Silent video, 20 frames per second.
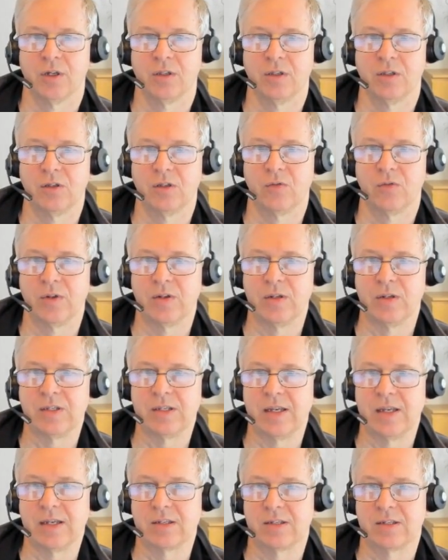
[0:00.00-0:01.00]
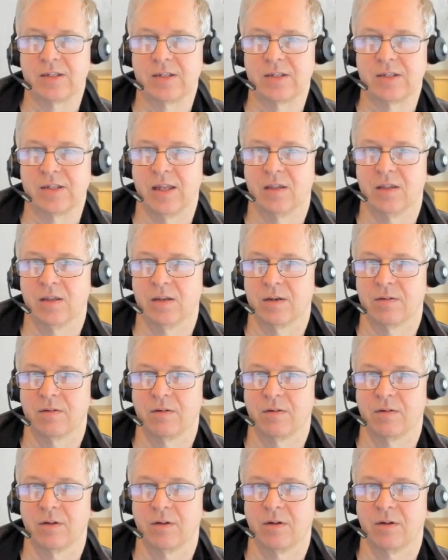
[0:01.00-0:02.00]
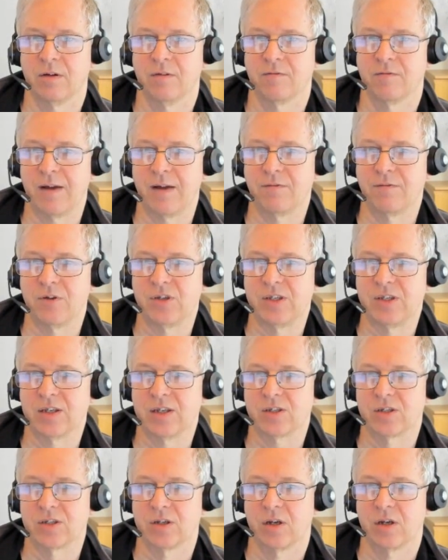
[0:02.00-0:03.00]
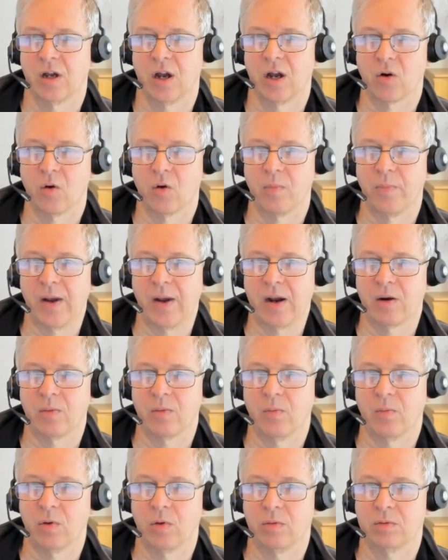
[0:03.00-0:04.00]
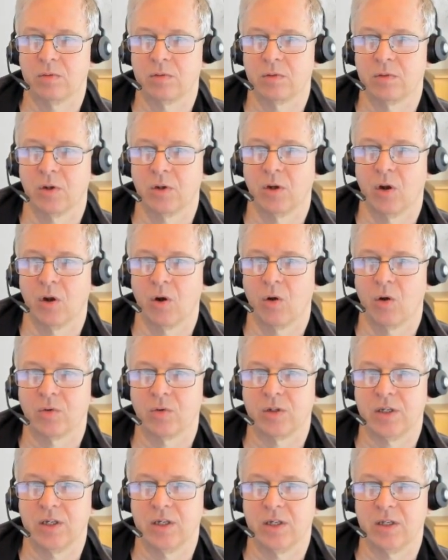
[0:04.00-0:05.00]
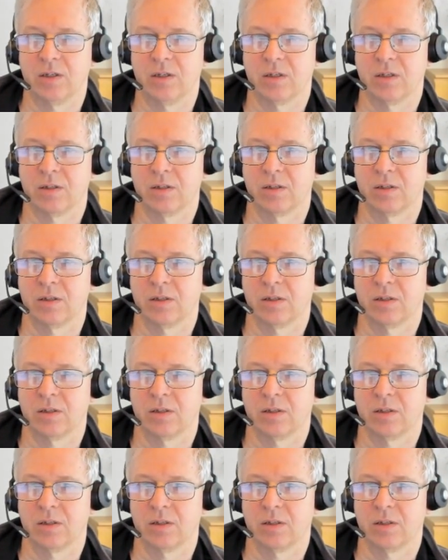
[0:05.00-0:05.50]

the 336 and the 536 are comparable, only